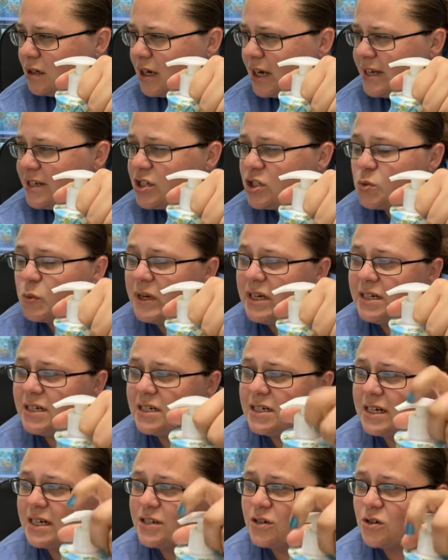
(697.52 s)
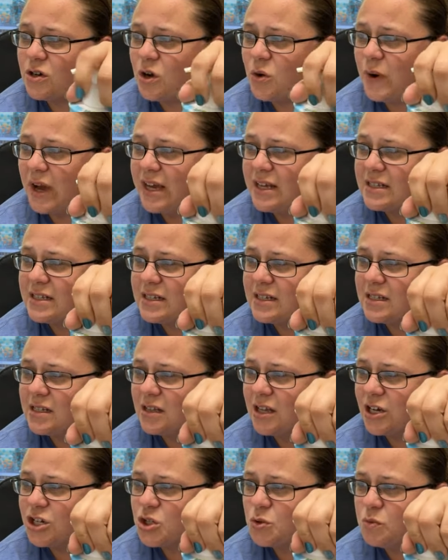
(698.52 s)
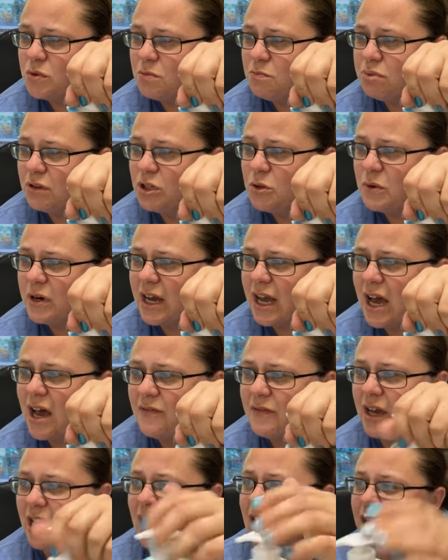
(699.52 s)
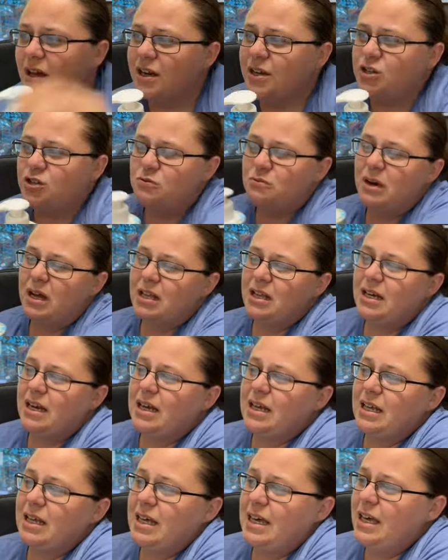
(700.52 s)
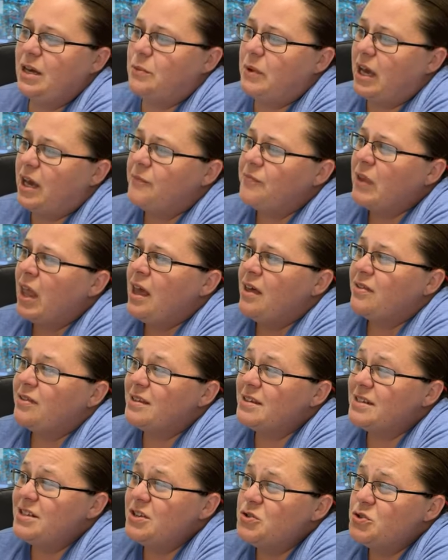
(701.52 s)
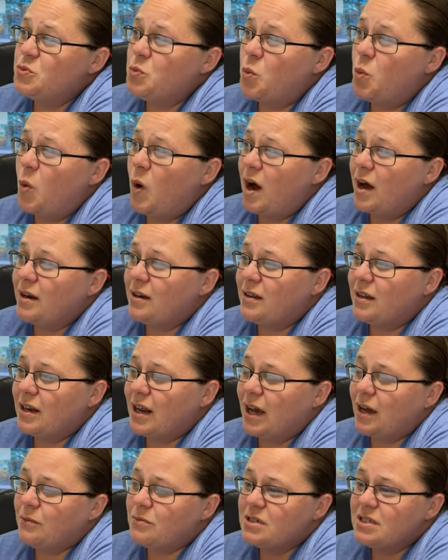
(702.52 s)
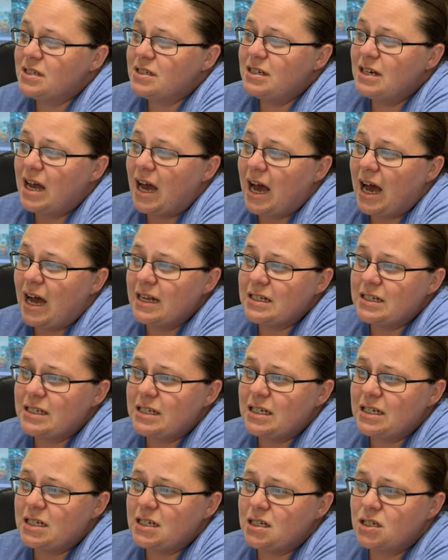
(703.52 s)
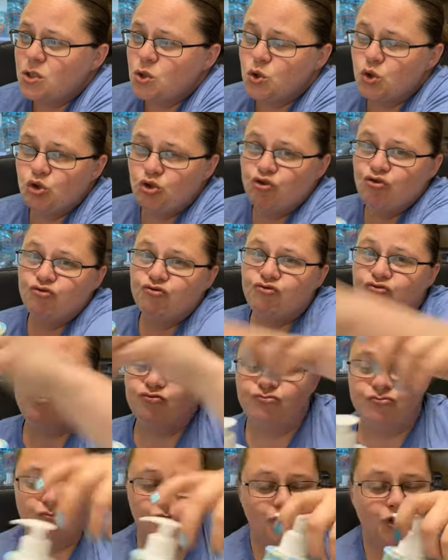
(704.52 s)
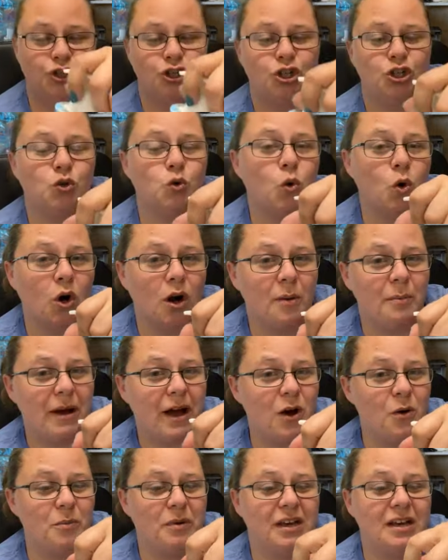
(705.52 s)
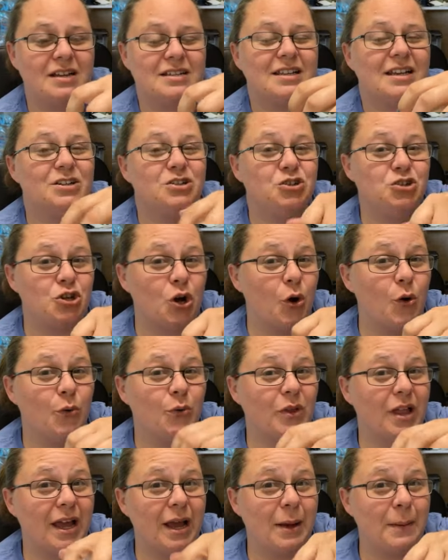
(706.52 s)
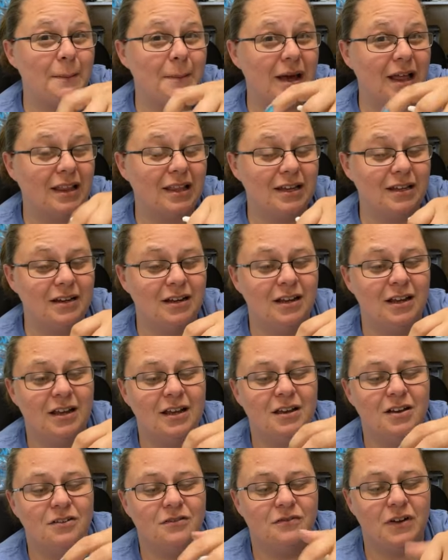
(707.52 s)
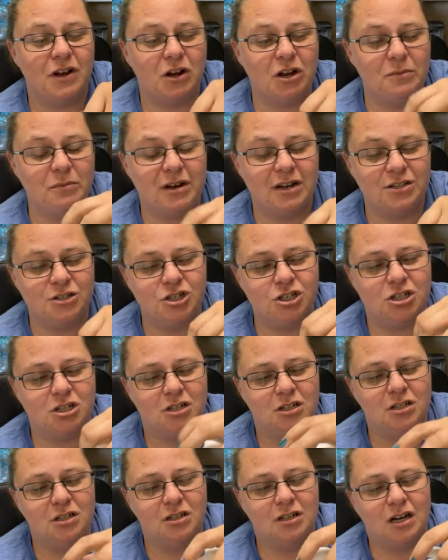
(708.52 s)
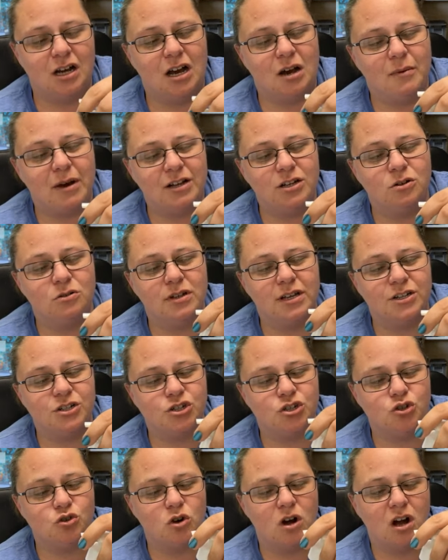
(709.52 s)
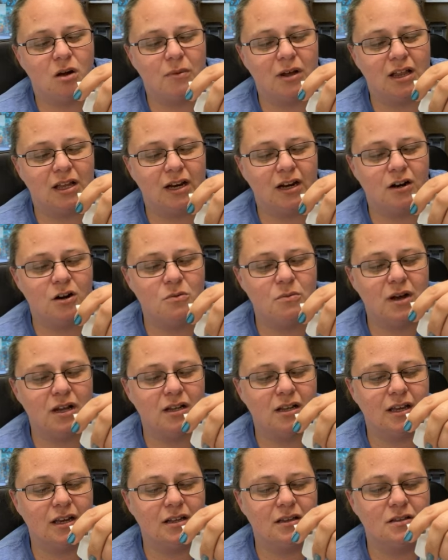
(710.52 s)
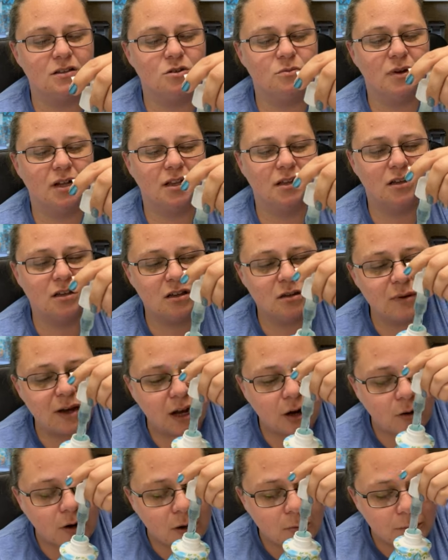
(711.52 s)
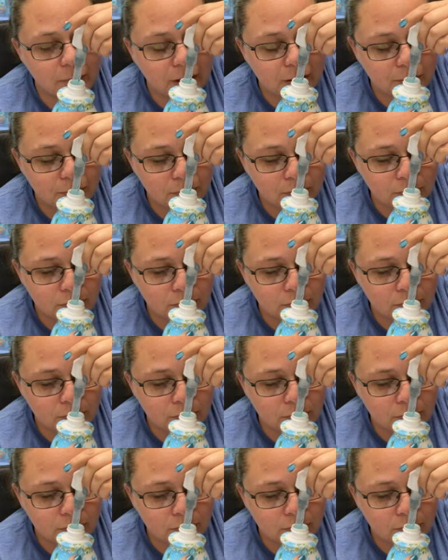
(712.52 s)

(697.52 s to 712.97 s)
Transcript: a sweet desert oasis lush with blue agave, honeydew melon, and kiwi. This is one that I was not sure about because I don't like melon very much. Um, I don't like strong melon. I don't mind like a little melon in the background, but